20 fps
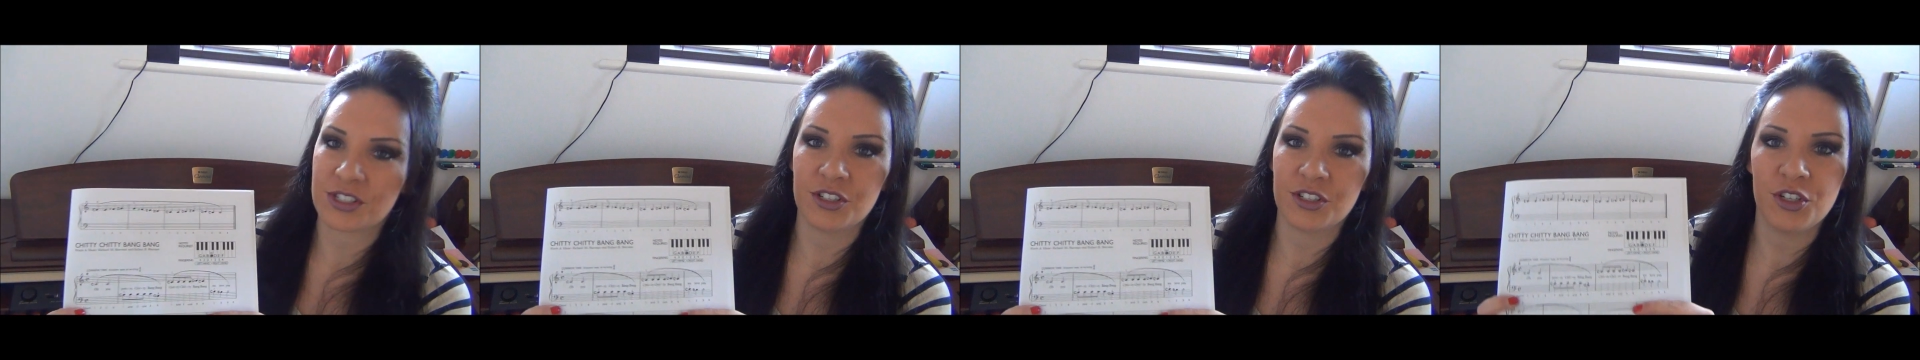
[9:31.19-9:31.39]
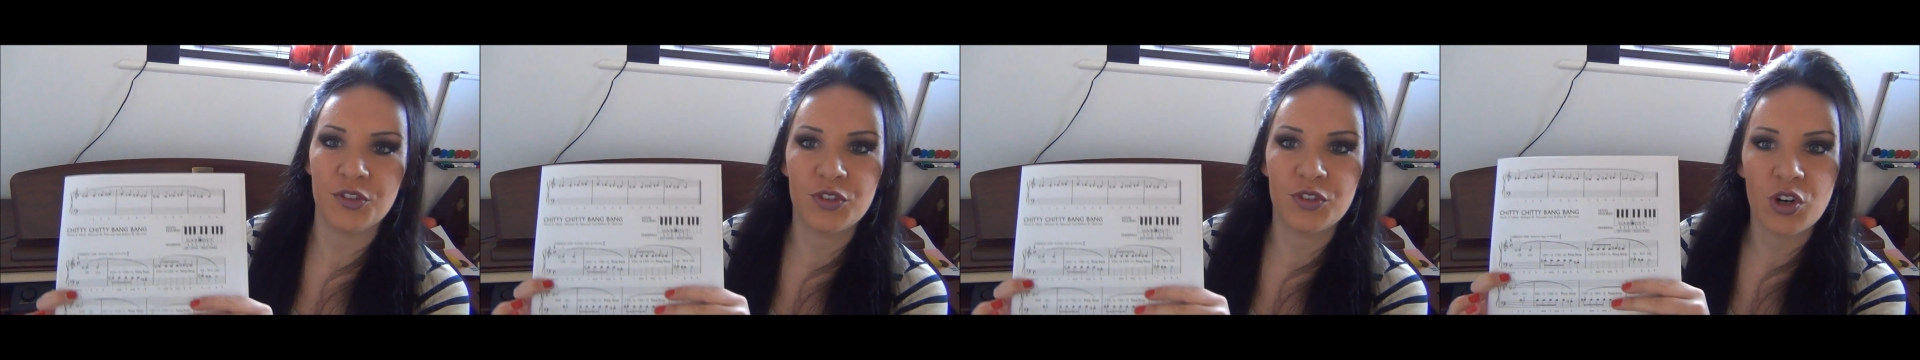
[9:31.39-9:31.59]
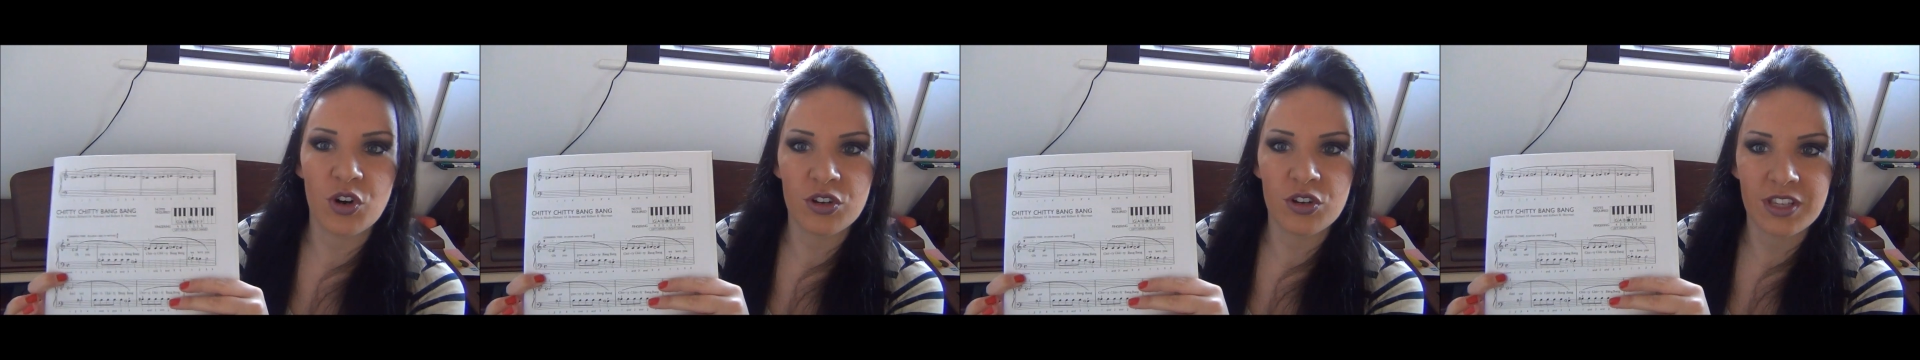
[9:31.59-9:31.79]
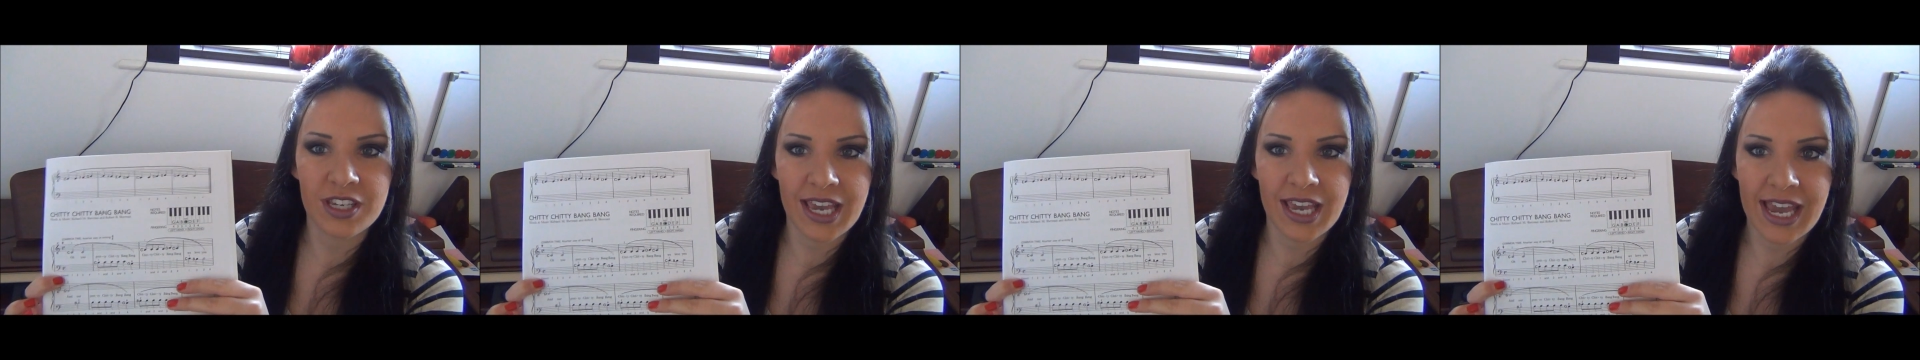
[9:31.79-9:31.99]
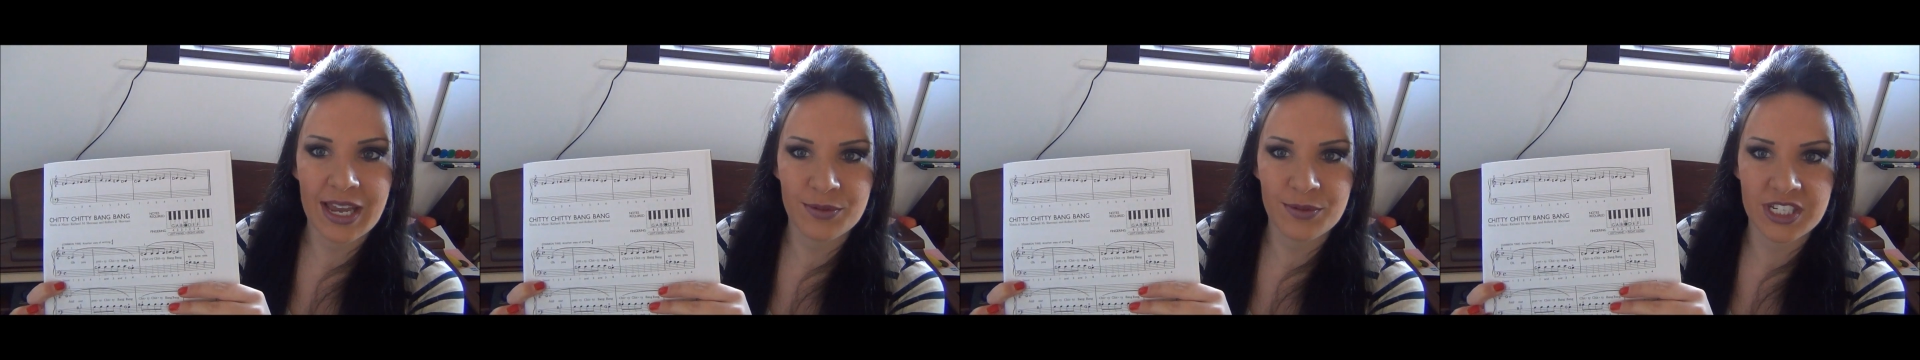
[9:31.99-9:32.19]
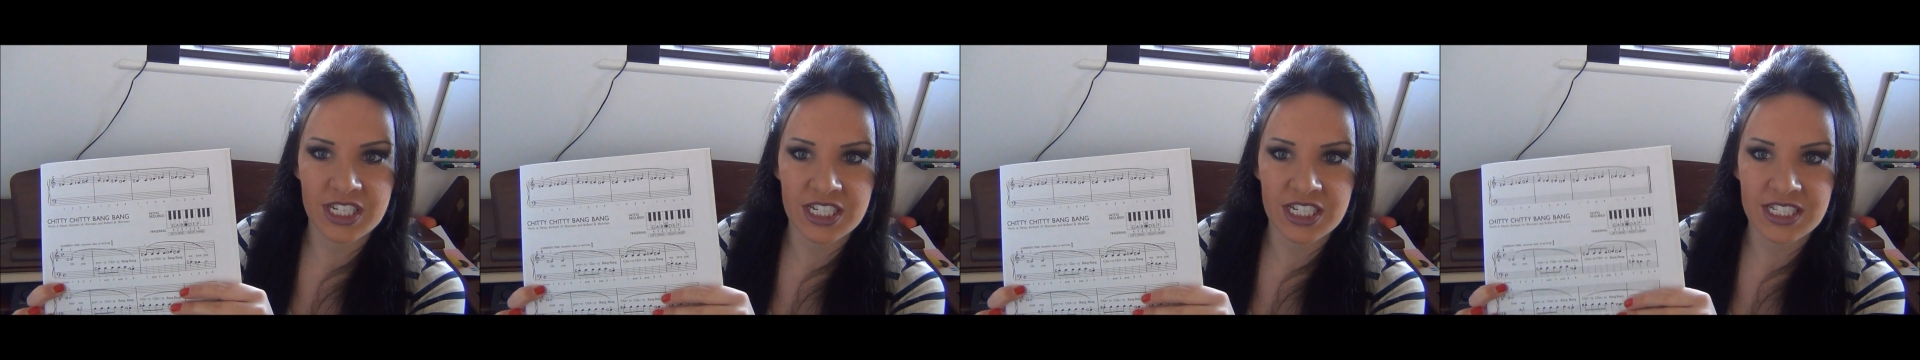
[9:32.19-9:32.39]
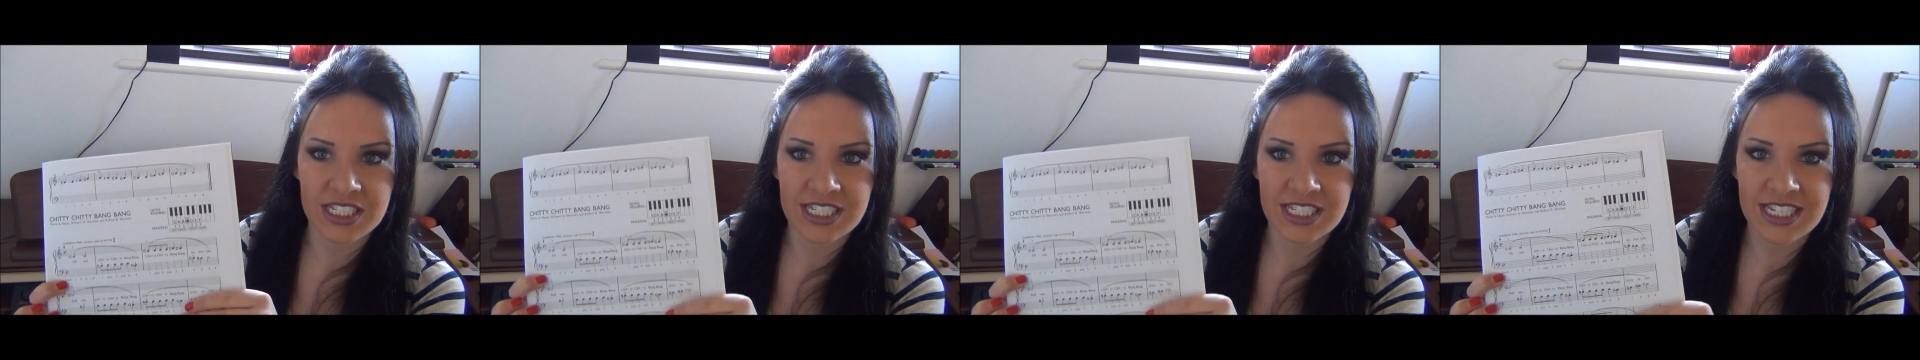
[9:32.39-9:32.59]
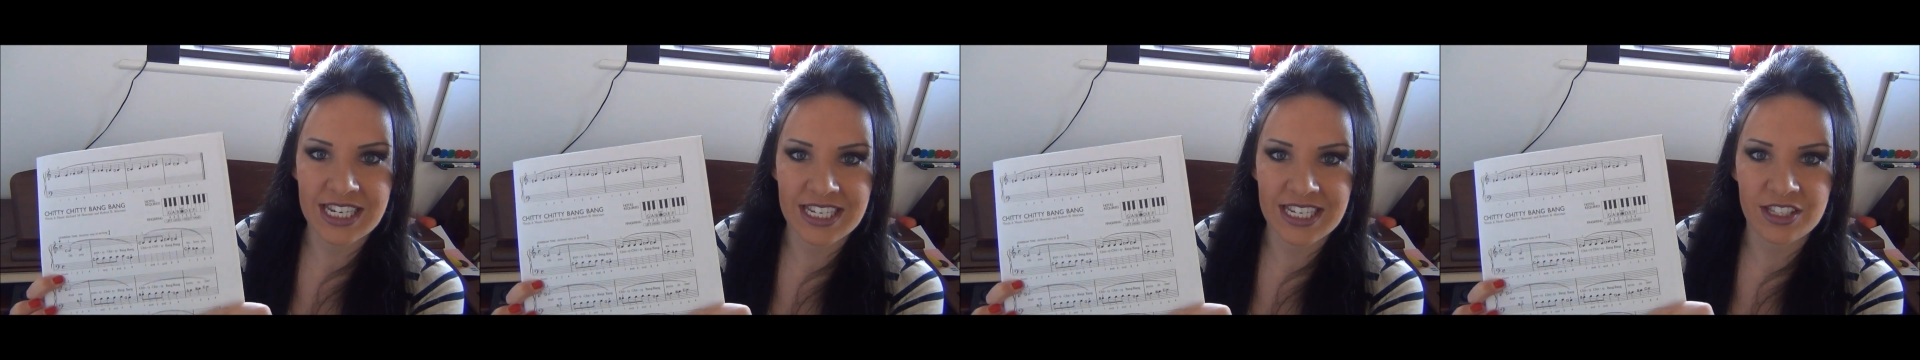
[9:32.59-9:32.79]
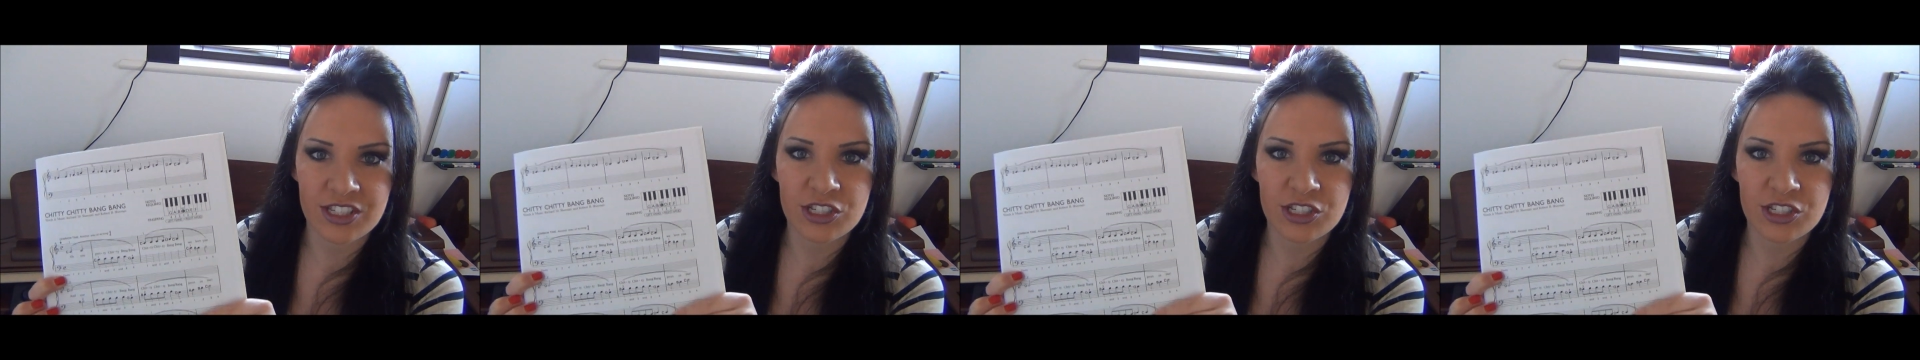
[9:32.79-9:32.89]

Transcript: and you've got the counting underneath,